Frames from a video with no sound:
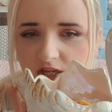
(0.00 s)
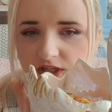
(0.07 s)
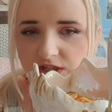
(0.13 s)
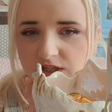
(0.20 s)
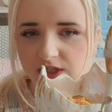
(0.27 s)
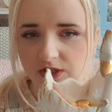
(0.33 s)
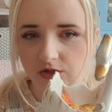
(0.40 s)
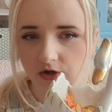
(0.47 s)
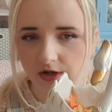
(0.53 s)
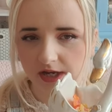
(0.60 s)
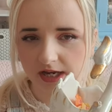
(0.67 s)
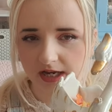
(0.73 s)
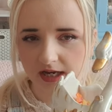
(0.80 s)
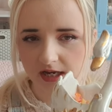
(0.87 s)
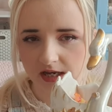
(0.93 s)

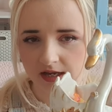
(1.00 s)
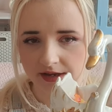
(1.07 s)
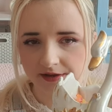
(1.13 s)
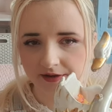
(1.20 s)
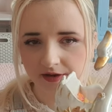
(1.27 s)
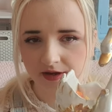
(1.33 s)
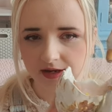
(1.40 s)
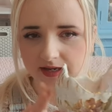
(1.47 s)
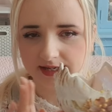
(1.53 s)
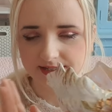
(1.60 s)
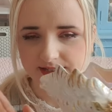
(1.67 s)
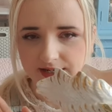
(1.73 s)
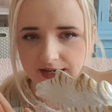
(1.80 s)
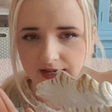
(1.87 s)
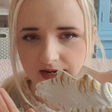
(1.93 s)
Stunning, isn't
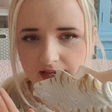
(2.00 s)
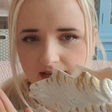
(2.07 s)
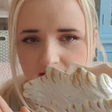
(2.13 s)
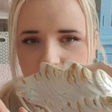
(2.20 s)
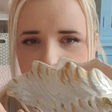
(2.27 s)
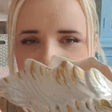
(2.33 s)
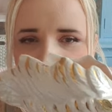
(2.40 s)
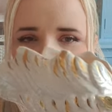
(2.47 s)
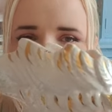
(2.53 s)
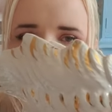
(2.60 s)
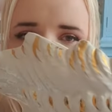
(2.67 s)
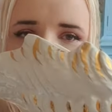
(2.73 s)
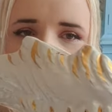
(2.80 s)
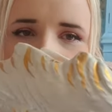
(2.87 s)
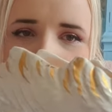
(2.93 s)
it? Like, it is
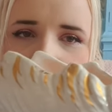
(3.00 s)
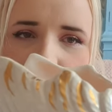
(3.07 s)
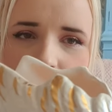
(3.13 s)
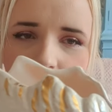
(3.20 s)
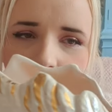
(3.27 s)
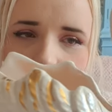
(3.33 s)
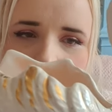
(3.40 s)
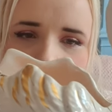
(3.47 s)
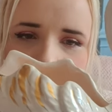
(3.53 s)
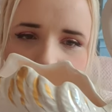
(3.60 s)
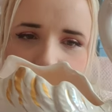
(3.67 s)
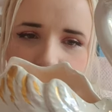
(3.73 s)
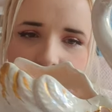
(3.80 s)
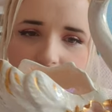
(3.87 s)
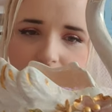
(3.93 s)
absolutely
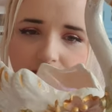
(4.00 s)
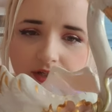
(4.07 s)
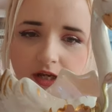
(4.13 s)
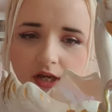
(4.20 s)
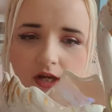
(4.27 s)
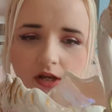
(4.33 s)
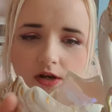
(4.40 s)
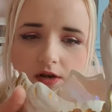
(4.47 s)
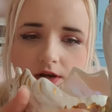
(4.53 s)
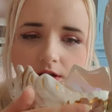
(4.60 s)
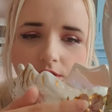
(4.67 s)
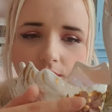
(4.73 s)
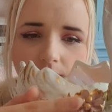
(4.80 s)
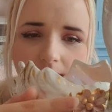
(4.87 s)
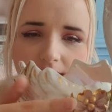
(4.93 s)
gorgeous. Look at
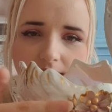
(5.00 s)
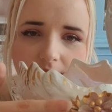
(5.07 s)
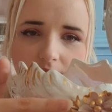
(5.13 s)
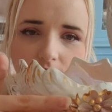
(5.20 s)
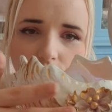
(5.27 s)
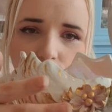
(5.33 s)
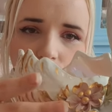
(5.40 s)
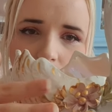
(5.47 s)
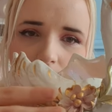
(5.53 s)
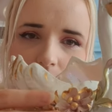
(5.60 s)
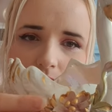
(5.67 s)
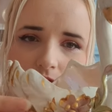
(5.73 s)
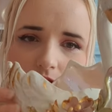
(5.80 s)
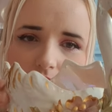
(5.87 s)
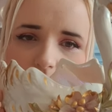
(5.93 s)
all, like, the little
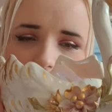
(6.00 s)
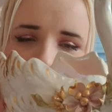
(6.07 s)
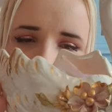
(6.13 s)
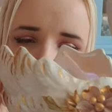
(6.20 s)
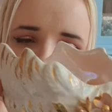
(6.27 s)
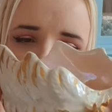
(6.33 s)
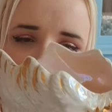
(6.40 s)
roses